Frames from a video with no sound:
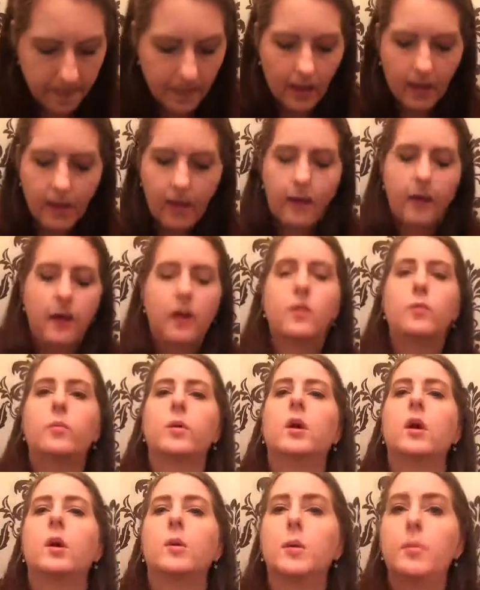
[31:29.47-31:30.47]
And we're
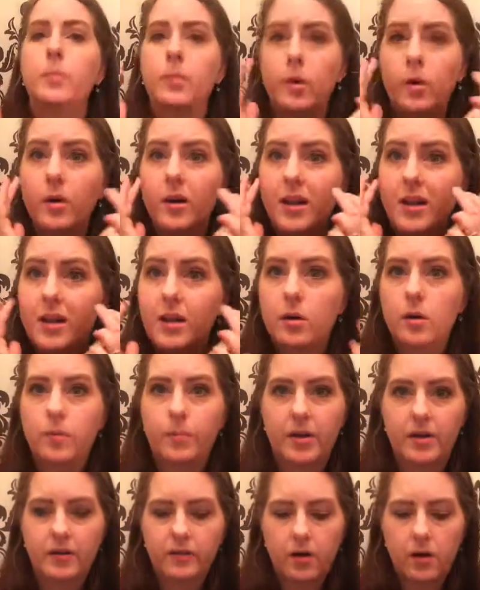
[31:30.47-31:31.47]
going to put a little
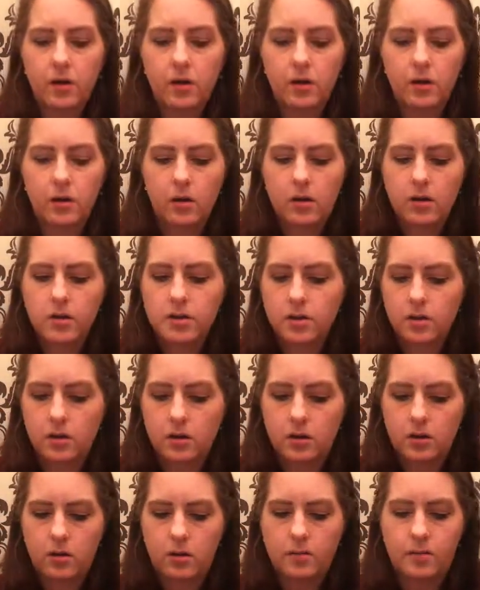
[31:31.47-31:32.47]
bit of highlight
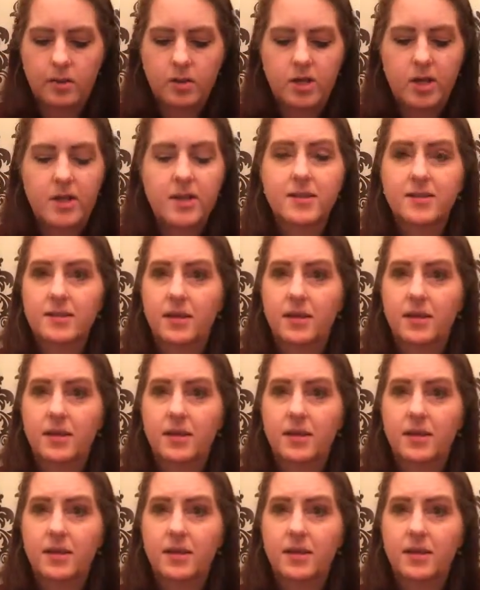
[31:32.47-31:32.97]
on my cheeks,